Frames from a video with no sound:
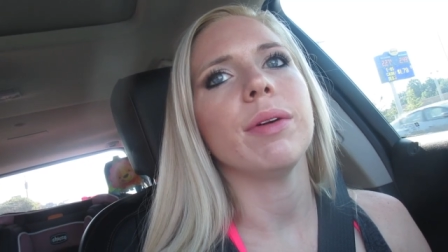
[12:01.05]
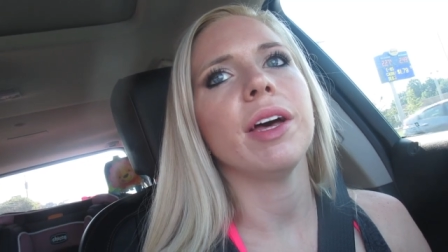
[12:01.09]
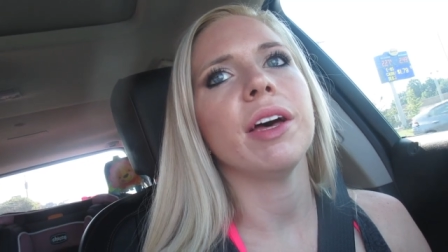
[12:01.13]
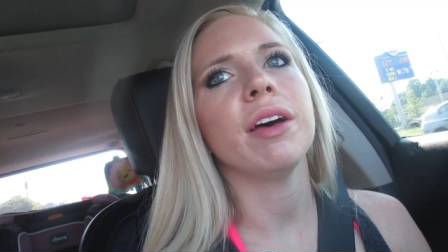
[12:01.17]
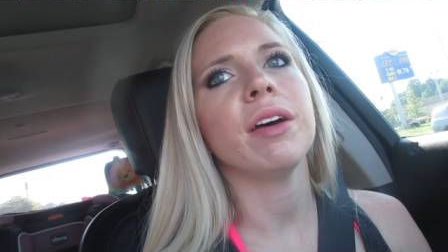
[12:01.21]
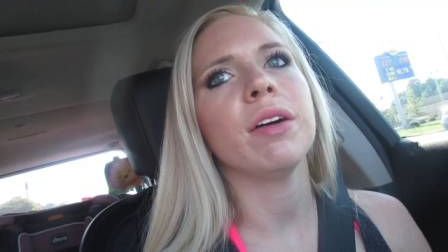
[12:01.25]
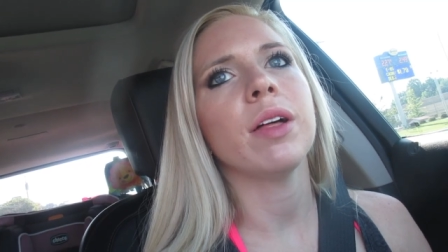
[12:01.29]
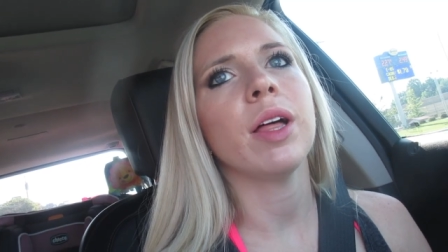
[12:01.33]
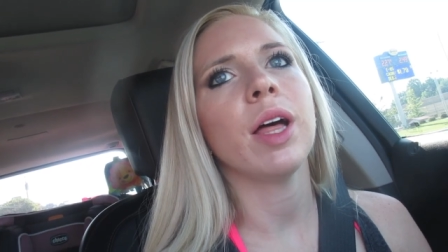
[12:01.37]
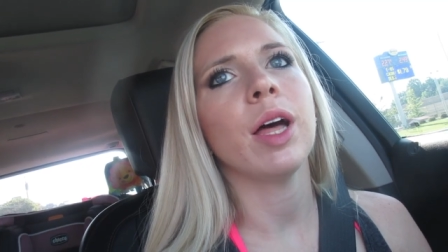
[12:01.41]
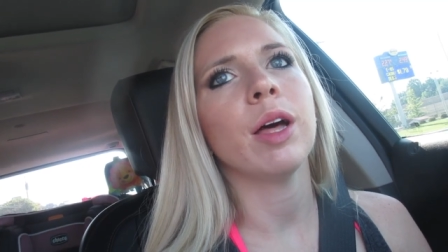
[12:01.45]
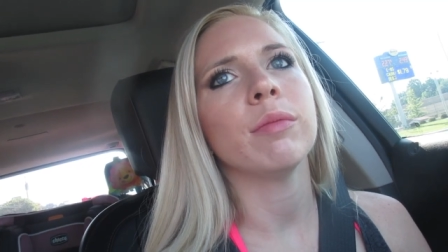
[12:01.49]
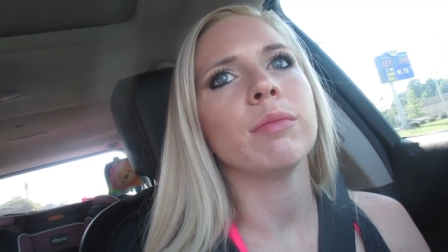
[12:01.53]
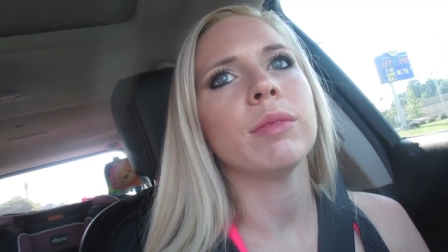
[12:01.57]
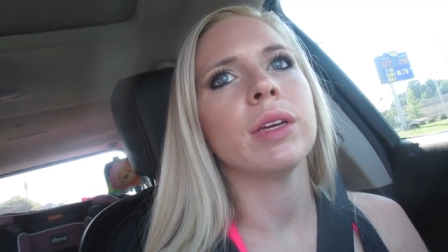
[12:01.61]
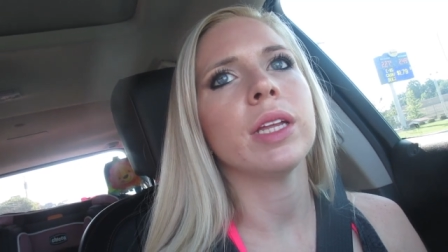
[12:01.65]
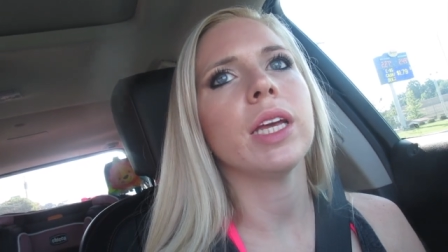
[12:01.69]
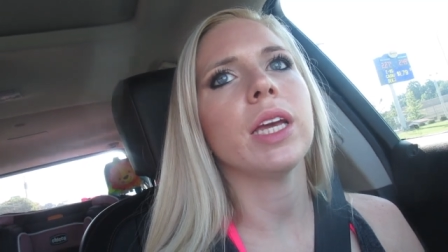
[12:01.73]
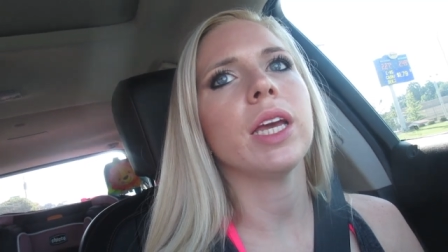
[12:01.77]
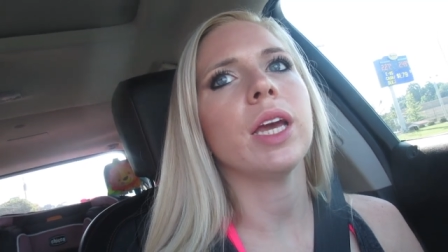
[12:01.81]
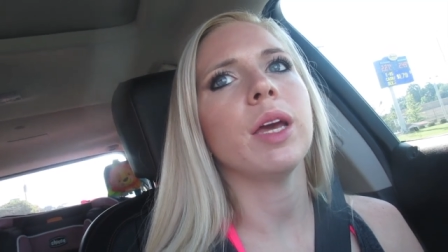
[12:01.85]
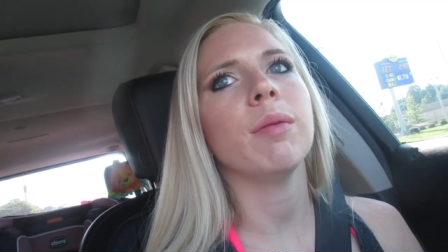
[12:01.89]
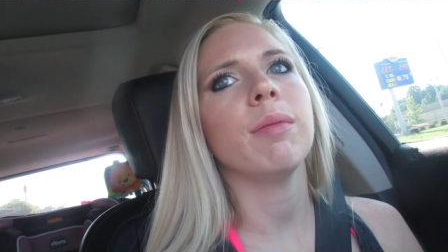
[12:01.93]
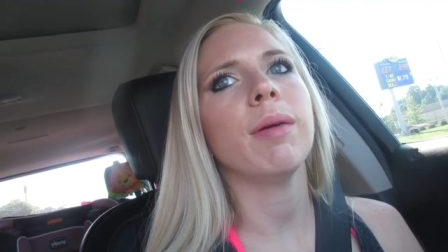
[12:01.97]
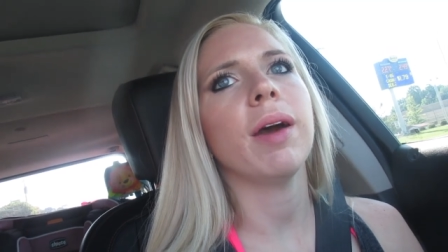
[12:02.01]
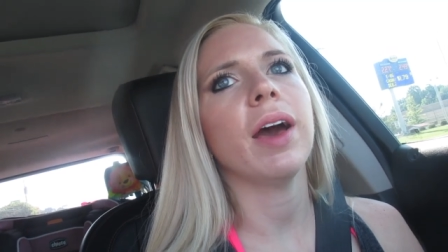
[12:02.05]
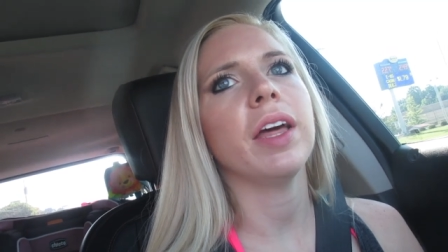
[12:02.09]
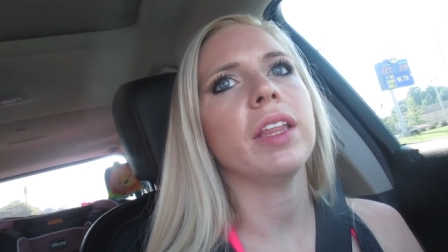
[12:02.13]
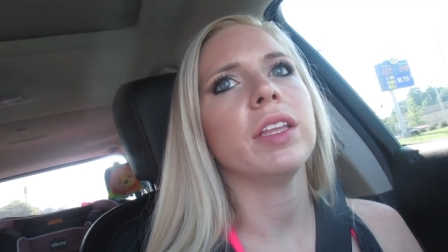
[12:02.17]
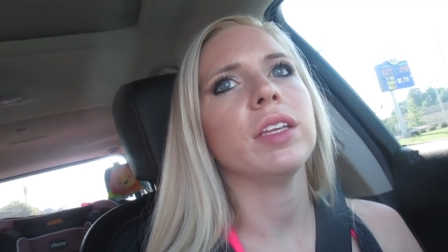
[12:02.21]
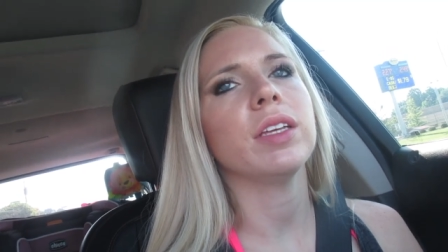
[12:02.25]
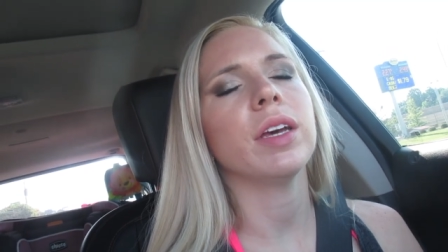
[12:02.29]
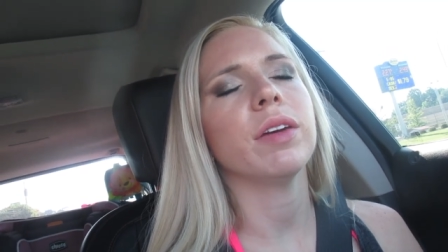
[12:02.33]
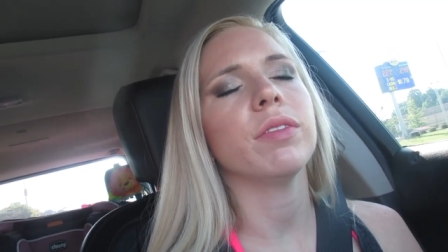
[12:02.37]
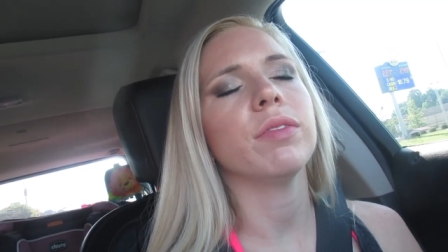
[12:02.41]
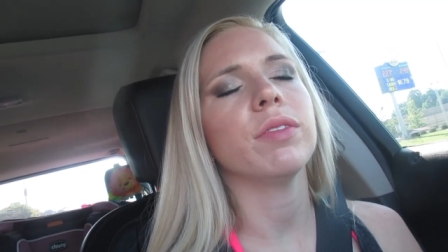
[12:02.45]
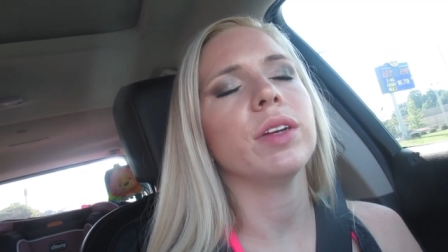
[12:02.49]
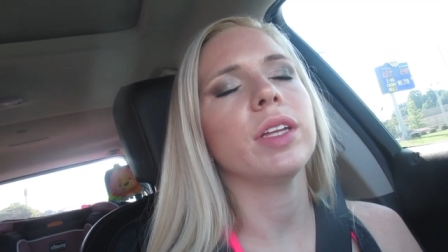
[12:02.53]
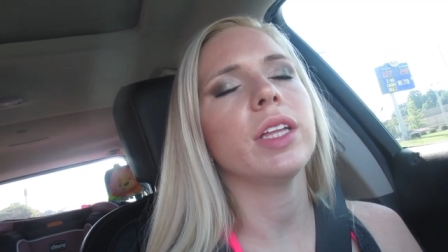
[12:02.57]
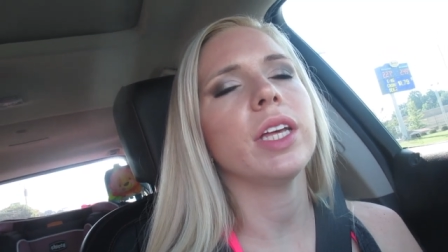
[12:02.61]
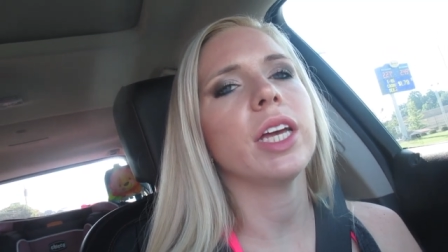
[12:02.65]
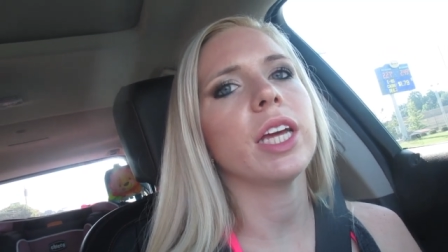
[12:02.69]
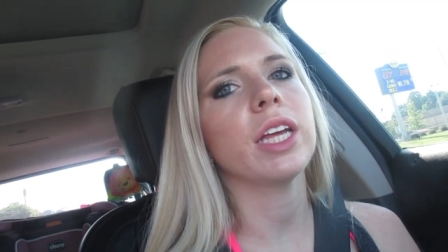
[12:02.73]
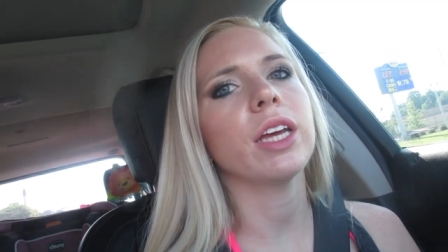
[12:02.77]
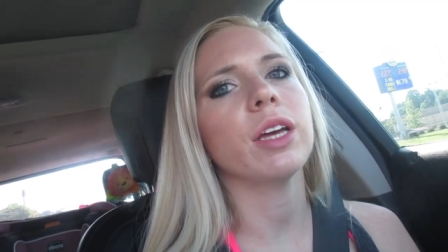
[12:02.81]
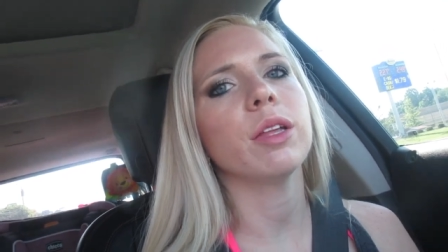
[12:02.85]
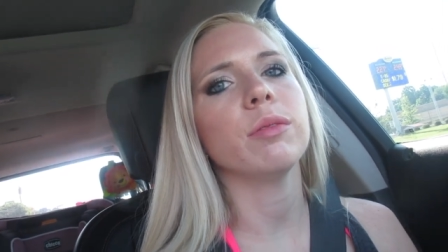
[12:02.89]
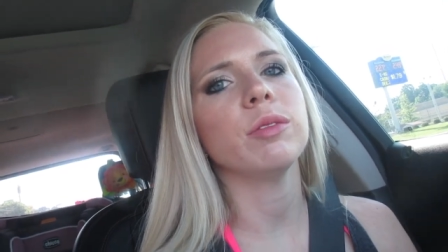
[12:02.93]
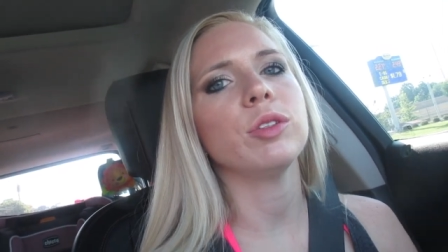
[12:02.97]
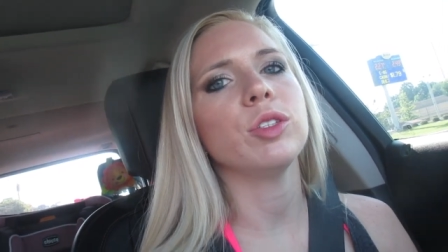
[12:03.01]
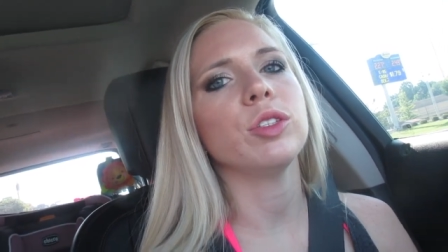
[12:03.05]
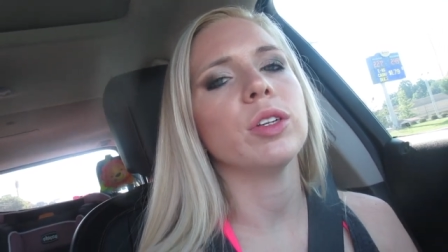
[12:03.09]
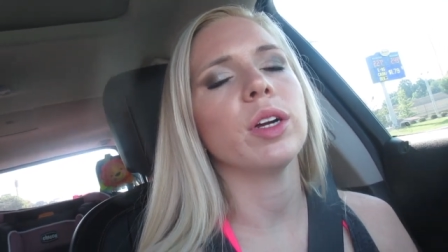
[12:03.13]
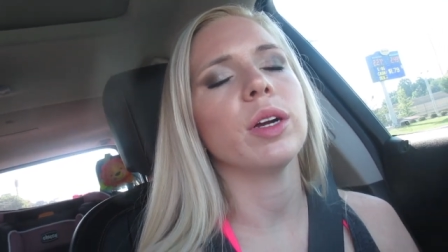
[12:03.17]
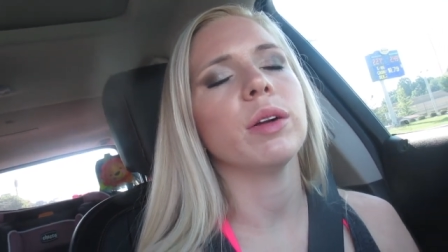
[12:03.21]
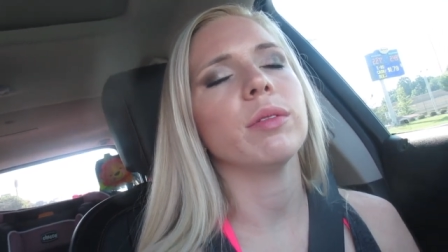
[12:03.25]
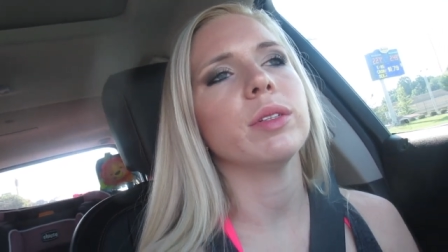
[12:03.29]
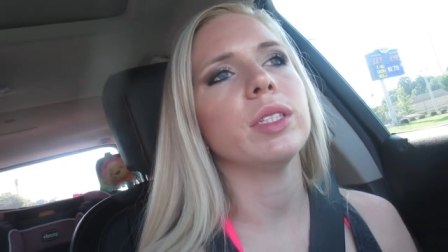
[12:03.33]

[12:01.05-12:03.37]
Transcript: well, I'm going to go by, I've really got to go to the store.